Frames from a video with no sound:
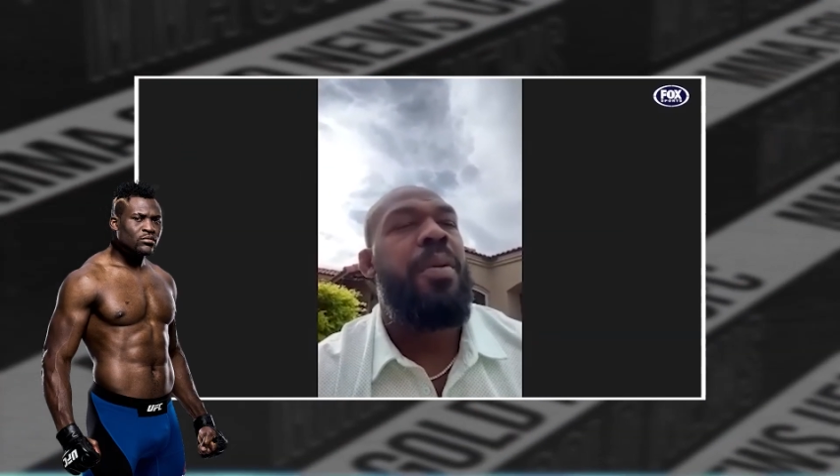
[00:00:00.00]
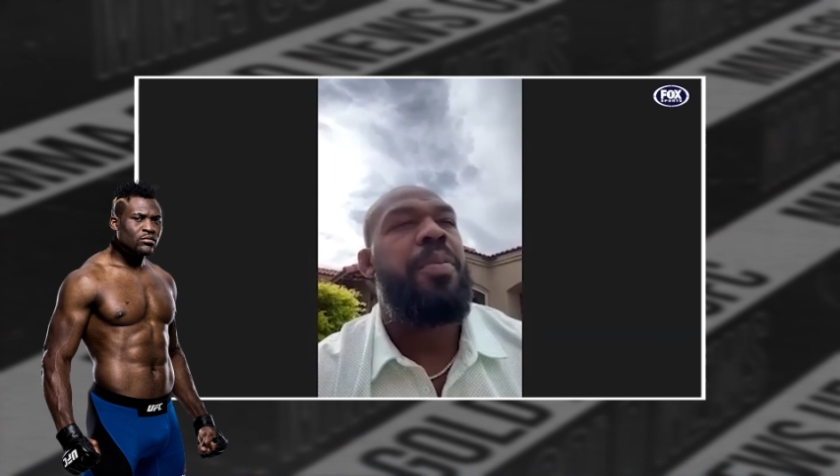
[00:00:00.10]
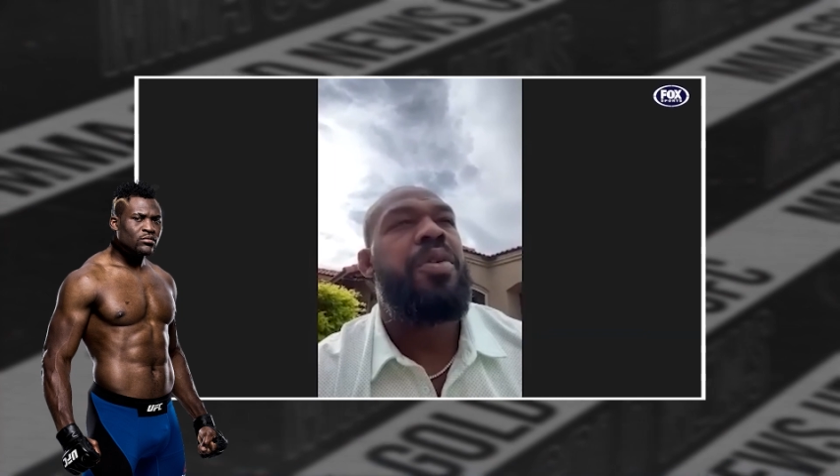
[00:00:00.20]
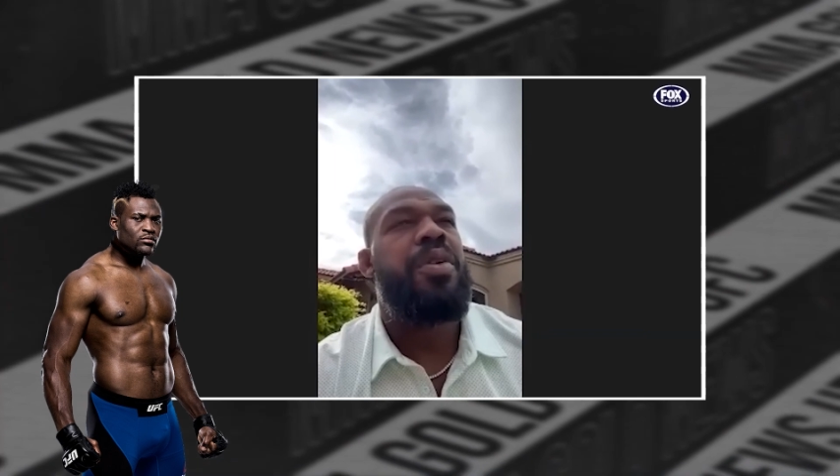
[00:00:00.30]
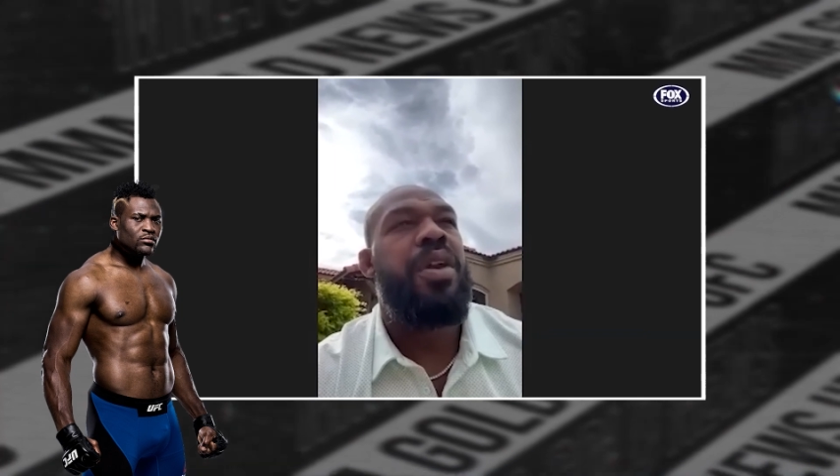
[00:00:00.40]

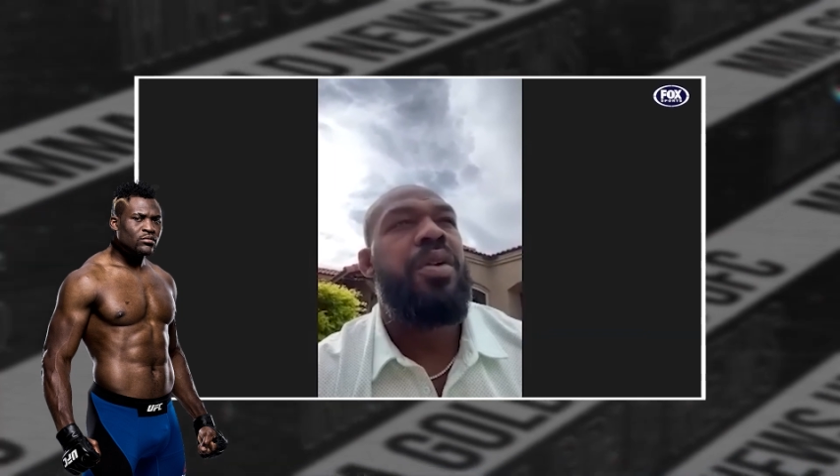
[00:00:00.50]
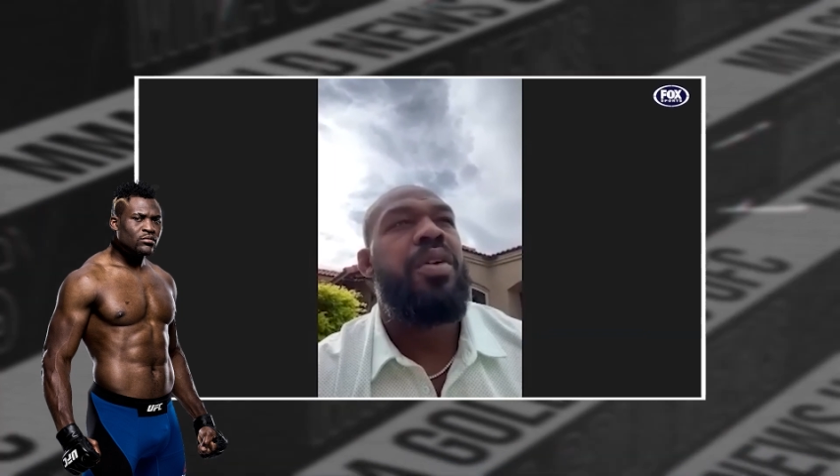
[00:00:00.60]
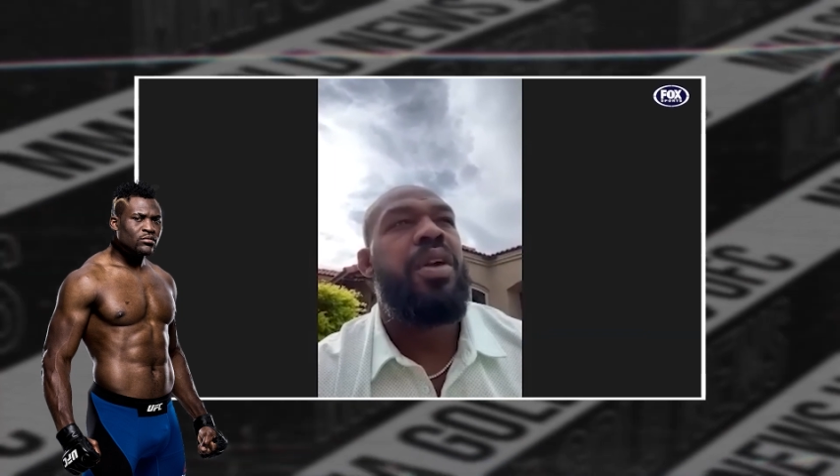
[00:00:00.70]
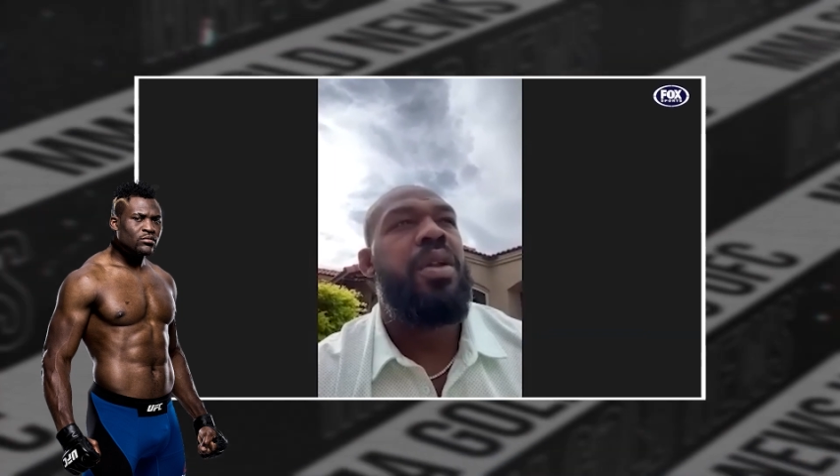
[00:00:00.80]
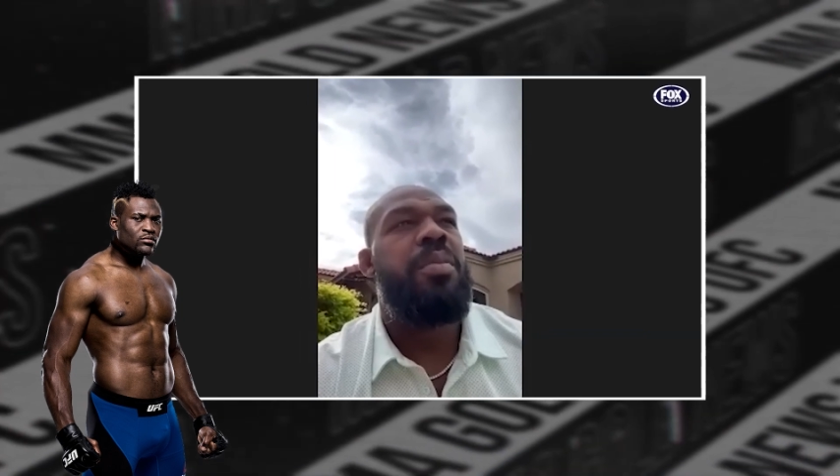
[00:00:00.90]
entertaining,
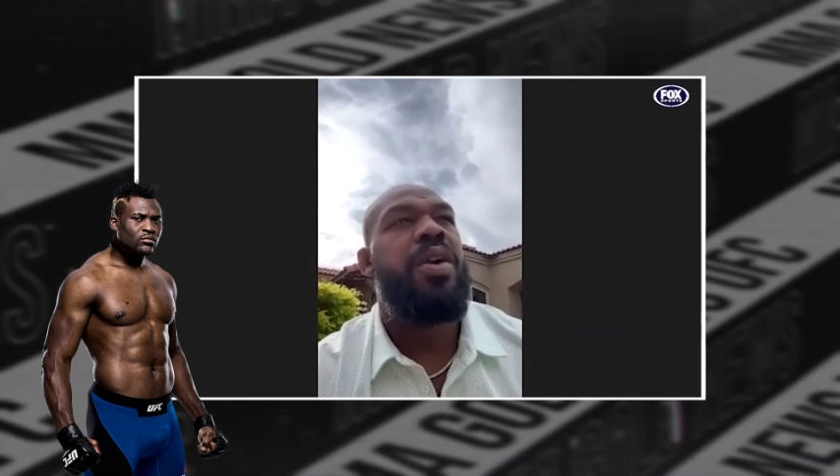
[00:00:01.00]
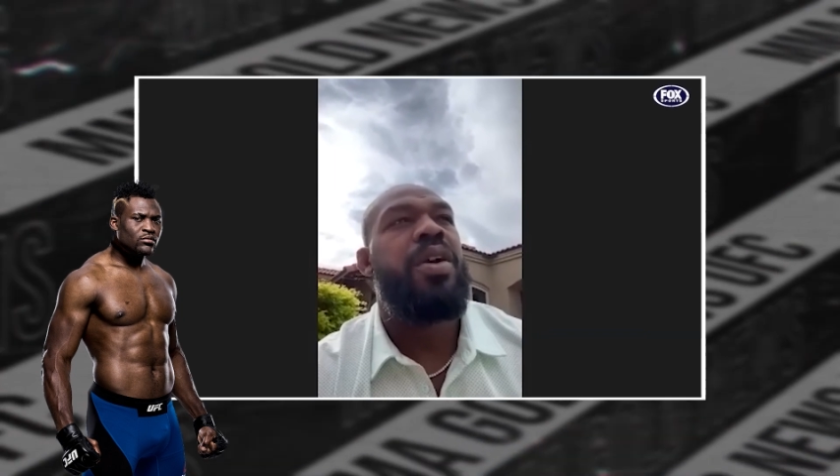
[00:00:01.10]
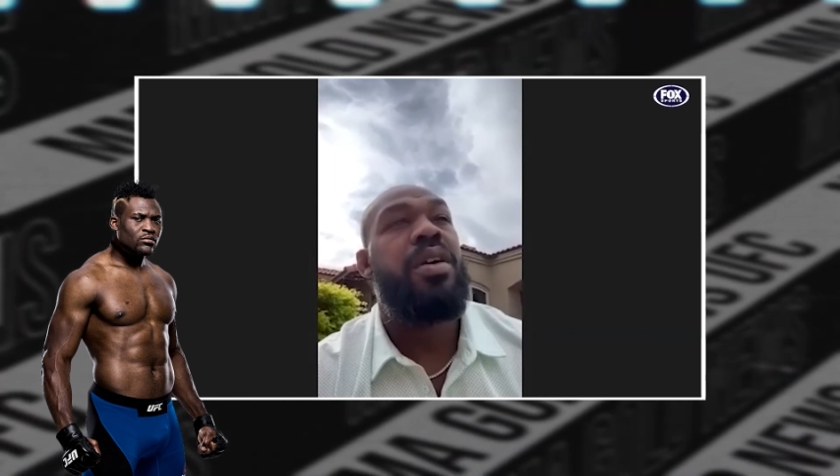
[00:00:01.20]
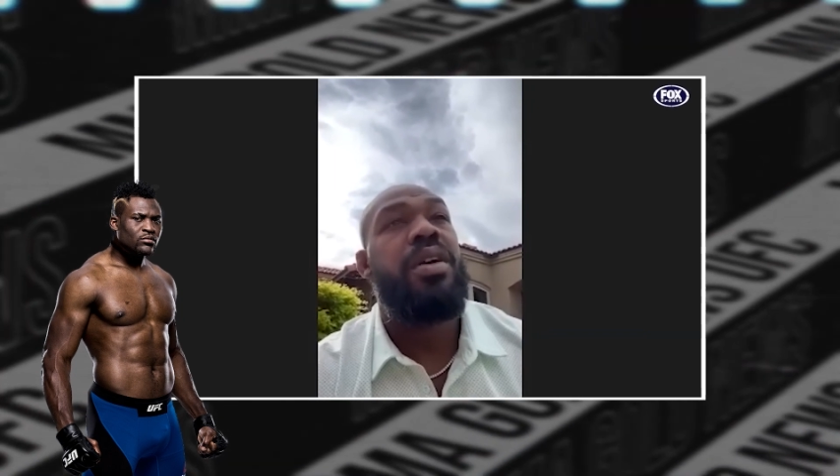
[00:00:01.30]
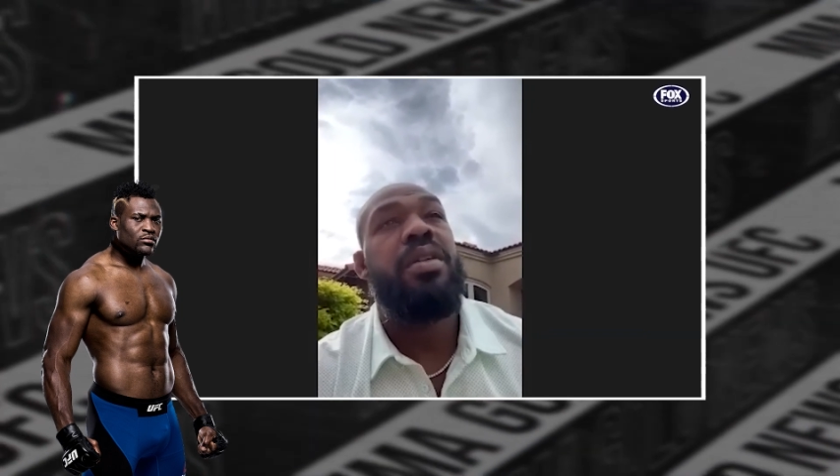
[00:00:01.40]

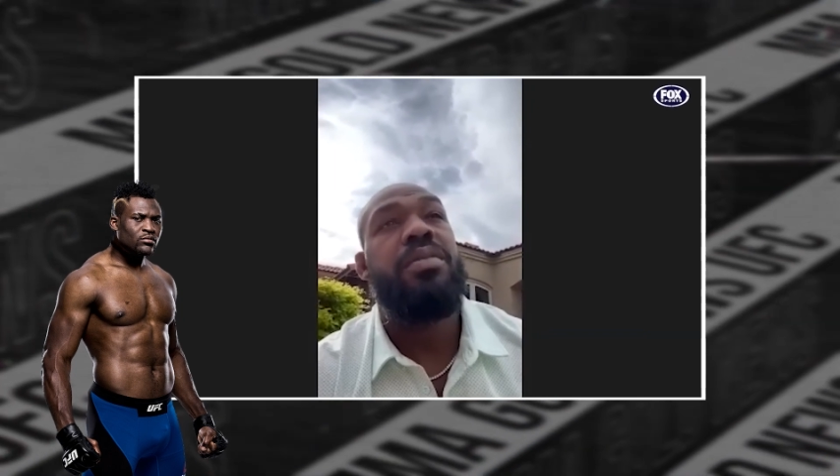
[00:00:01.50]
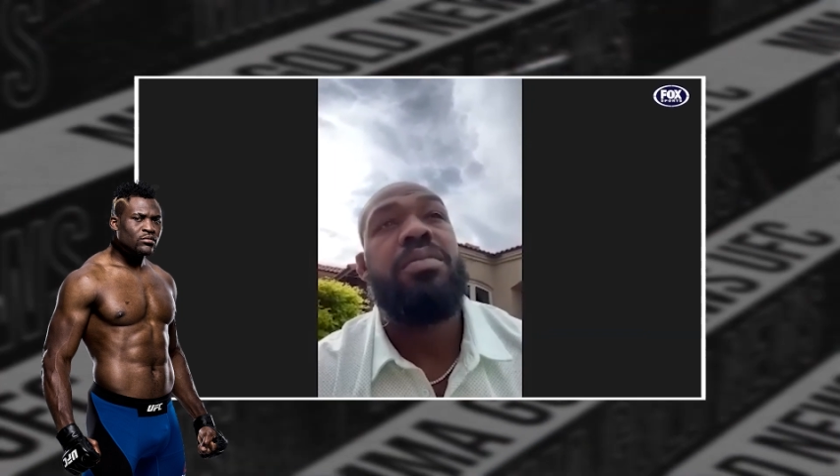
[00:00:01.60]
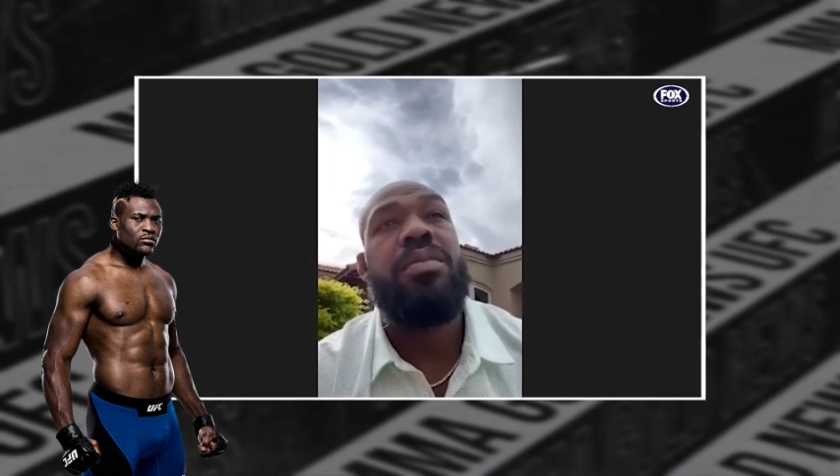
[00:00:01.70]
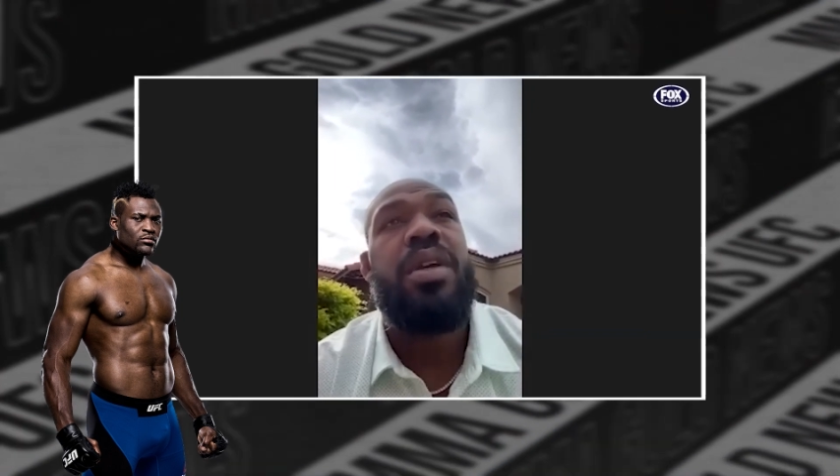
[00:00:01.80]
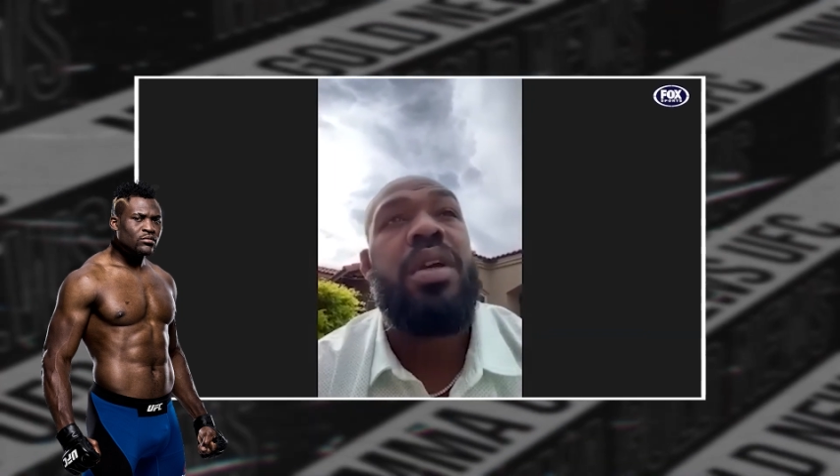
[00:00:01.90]
not retiring.